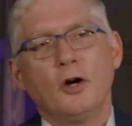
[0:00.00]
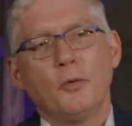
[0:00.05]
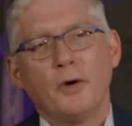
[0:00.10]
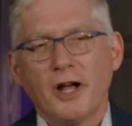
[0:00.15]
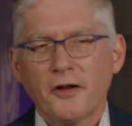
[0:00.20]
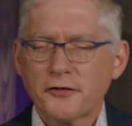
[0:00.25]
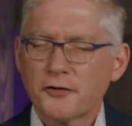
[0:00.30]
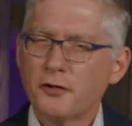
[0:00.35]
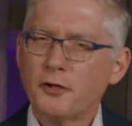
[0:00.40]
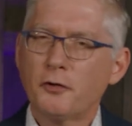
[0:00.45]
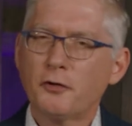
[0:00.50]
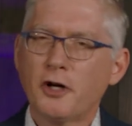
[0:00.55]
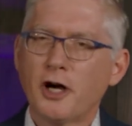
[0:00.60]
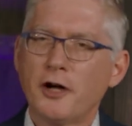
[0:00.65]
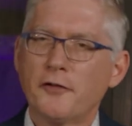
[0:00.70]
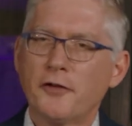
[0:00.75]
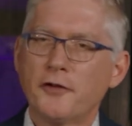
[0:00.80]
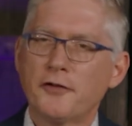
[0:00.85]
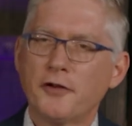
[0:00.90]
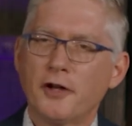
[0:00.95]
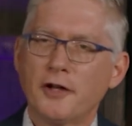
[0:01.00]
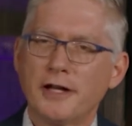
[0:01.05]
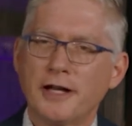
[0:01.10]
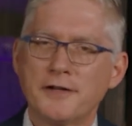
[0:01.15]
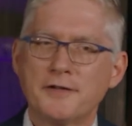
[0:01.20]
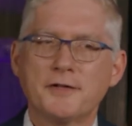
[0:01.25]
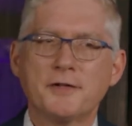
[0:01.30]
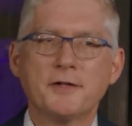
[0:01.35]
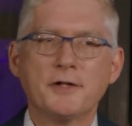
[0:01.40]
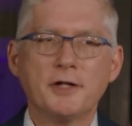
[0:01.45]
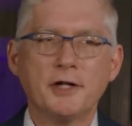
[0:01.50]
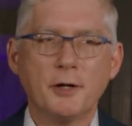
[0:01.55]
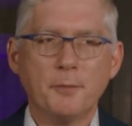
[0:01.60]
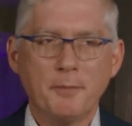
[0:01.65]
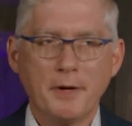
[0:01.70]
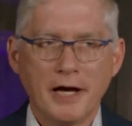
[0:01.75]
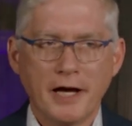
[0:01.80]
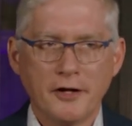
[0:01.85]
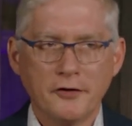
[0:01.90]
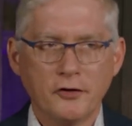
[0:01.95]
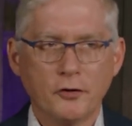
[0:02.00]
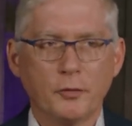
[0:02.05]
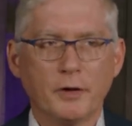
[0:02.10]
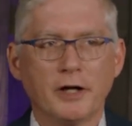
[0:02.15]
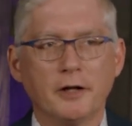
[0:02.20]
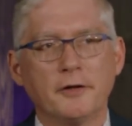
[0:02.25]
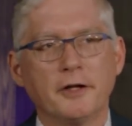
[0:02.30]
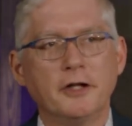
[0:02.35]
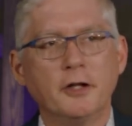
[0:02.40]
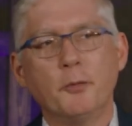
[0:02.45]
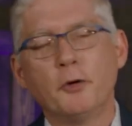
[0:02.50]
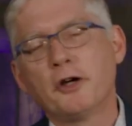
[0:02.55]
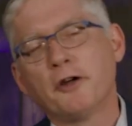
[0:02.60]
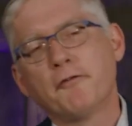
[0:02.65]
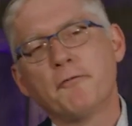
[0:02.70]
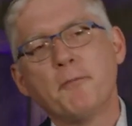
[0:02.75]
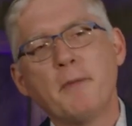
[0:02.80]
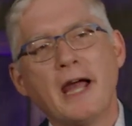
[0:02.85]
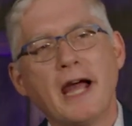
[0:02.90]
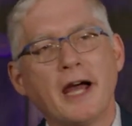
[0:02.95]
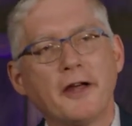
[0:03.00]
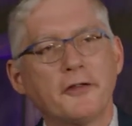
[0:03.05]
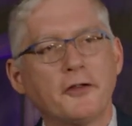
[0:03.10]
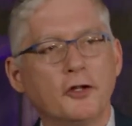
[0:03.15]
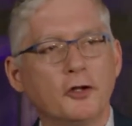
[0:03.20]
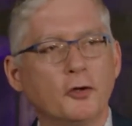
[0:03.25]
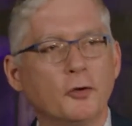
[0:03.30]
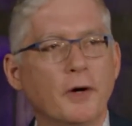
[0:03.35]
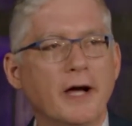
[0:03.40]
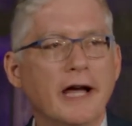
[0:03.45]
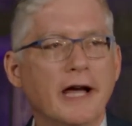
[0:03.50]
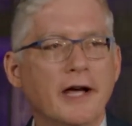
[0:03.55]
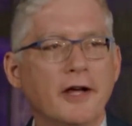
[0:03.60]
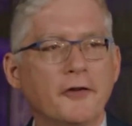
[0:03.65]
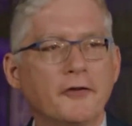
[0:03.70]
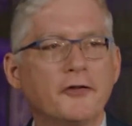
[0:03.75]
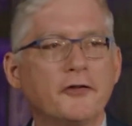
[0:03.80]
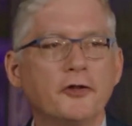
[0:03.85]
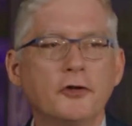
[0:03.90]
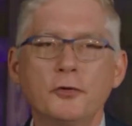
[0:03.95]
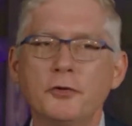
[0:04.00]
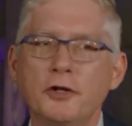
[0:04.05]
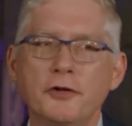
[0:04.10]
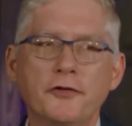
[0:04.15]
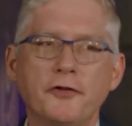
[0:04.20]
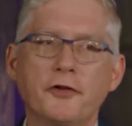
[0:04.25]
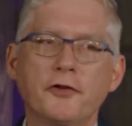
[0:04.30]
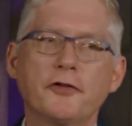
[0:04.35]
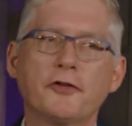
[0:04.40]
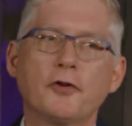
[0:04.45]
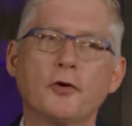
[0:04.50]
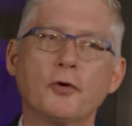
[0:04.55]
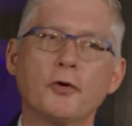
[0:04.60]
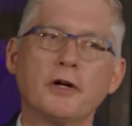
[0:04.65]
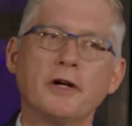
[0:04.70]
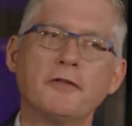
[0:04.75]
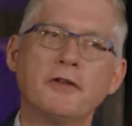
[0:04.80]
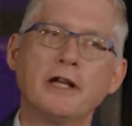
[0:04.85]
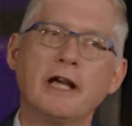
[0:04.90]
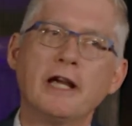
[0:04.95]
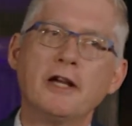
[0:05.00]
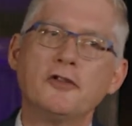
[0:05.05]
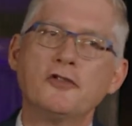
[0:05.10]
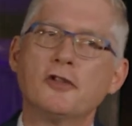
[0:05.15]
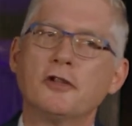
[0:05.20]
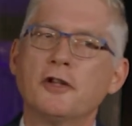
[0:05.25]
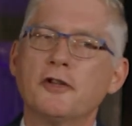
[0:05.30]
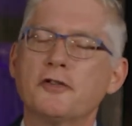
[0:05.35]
We also know God the Son as Emmanuel. In the book of Matthew, as soon as the story of the angel